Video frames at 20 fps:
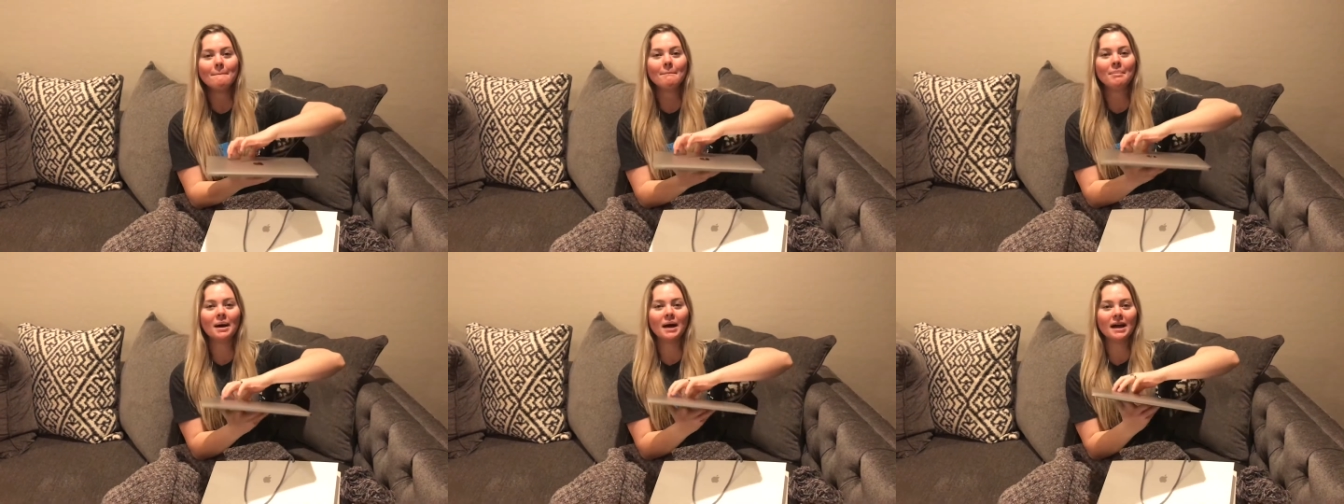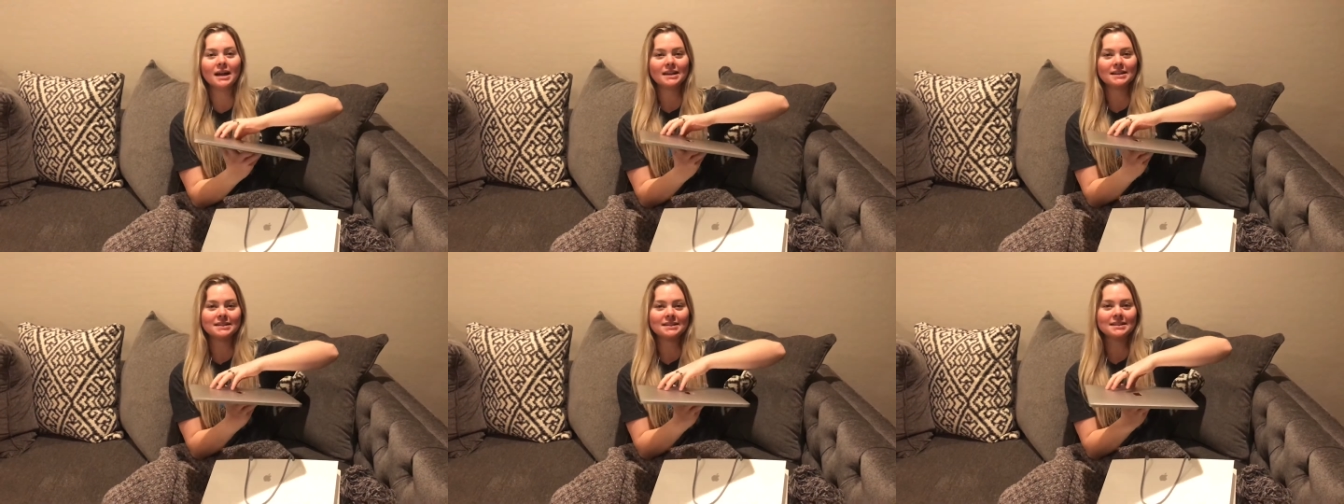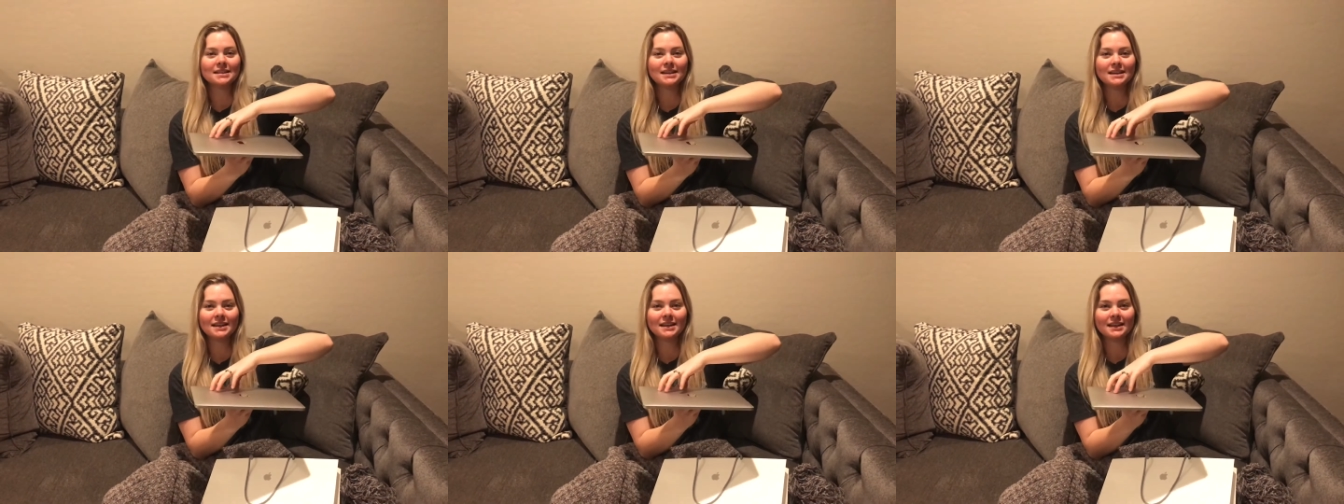But
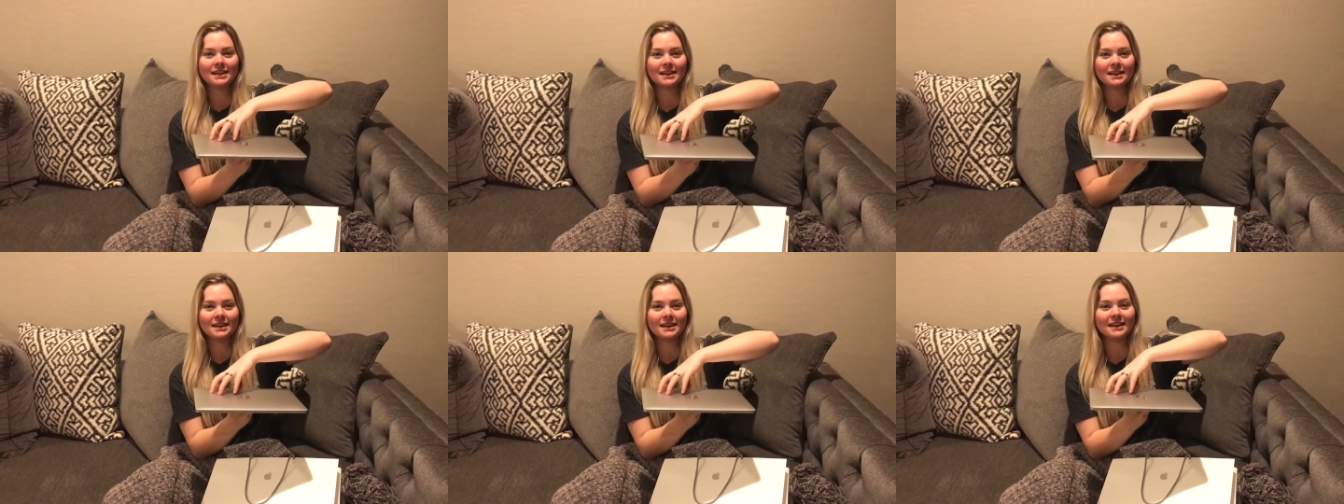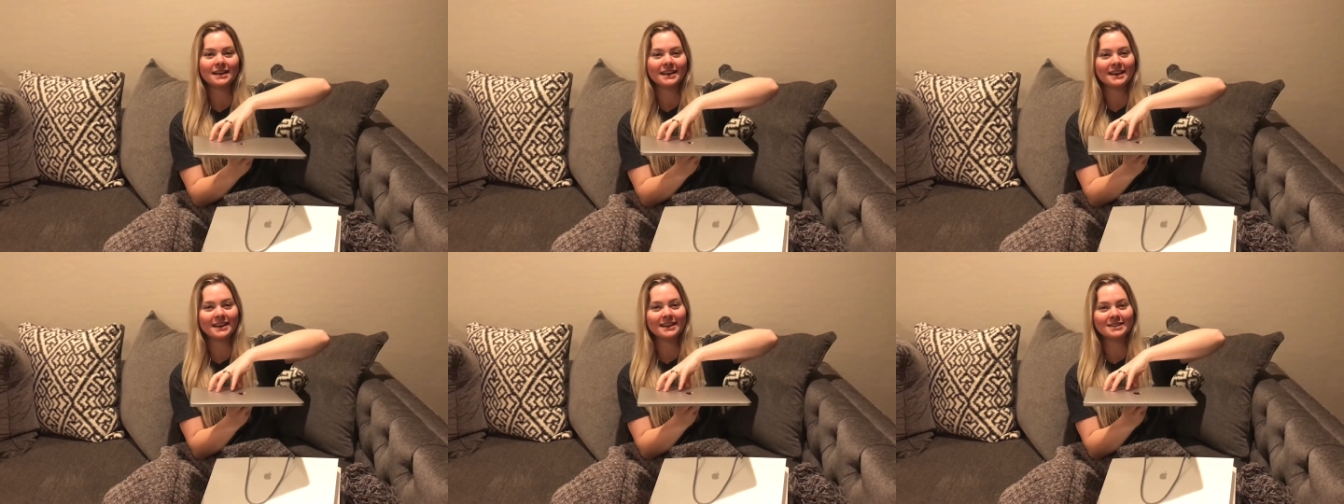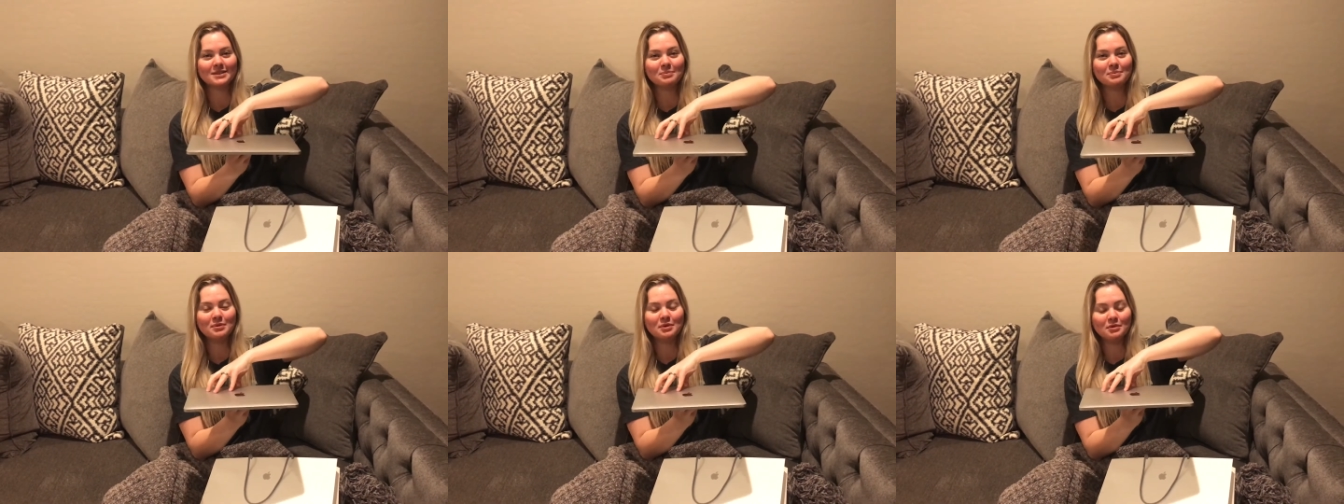
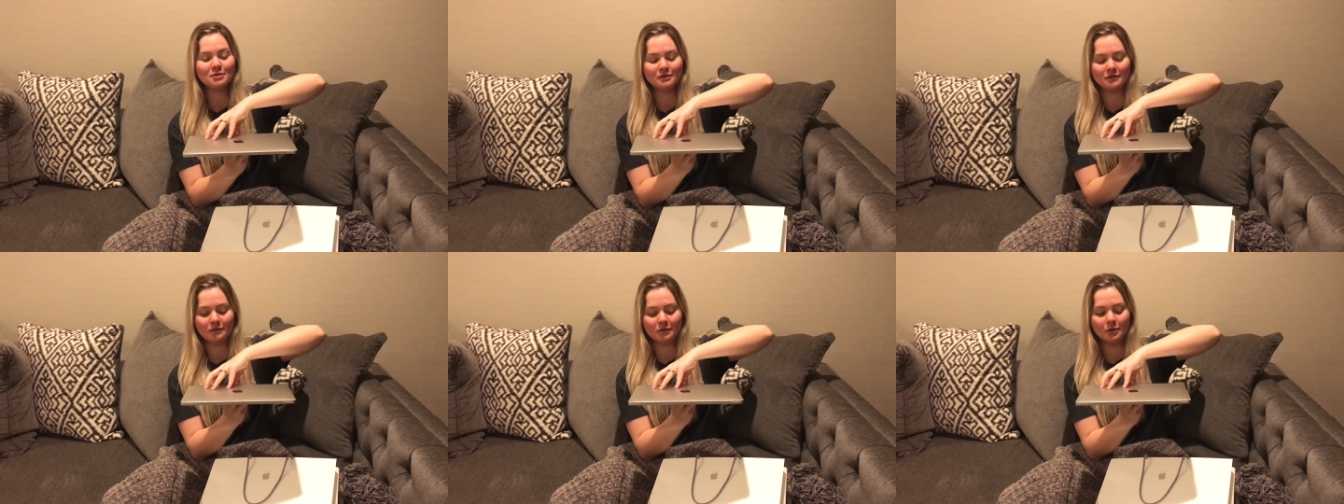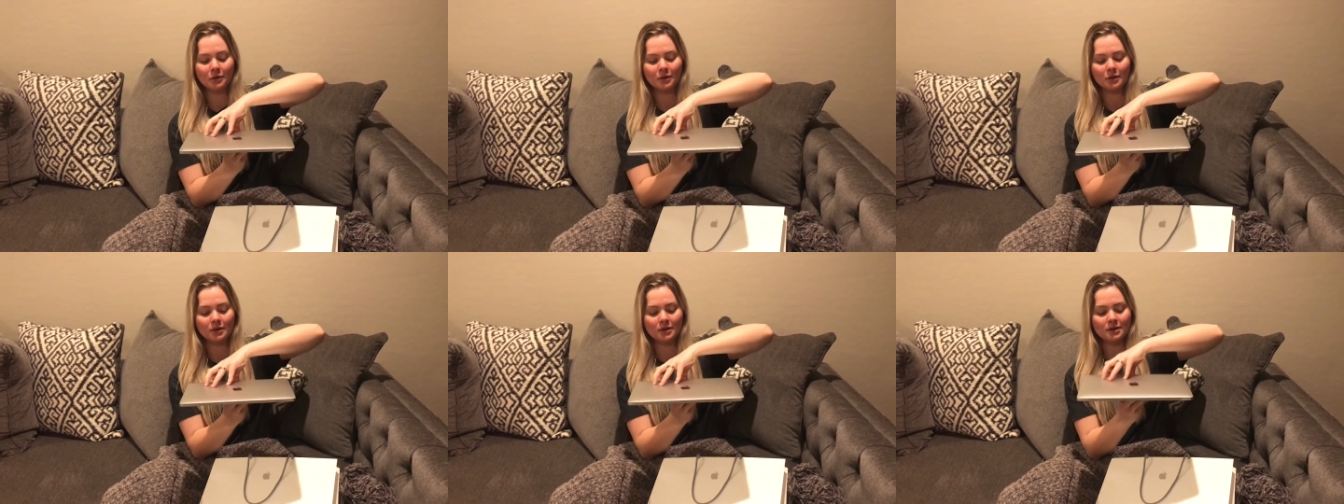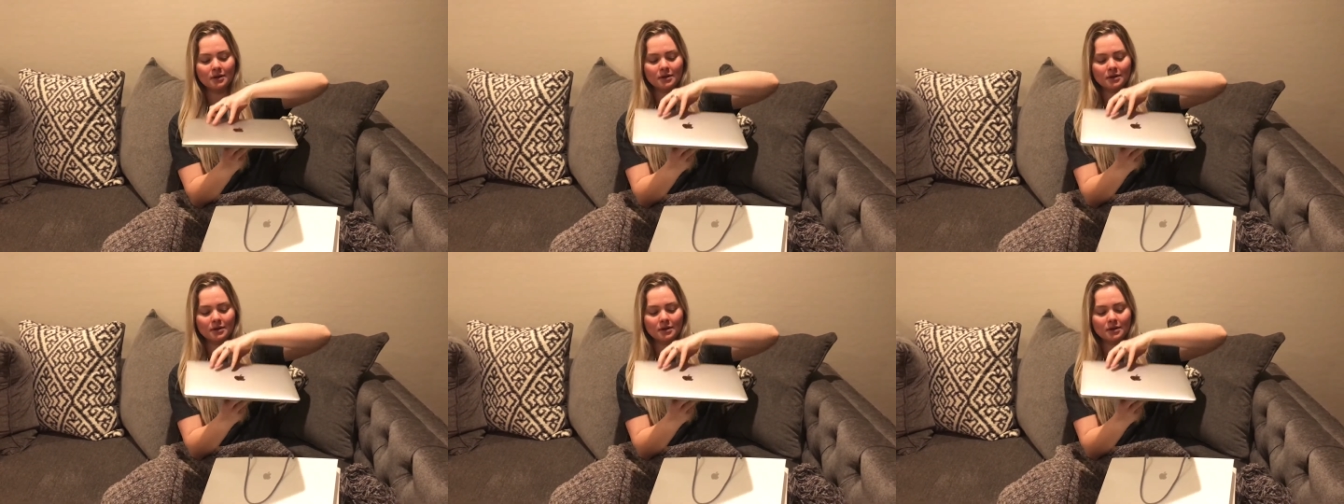it's beautiful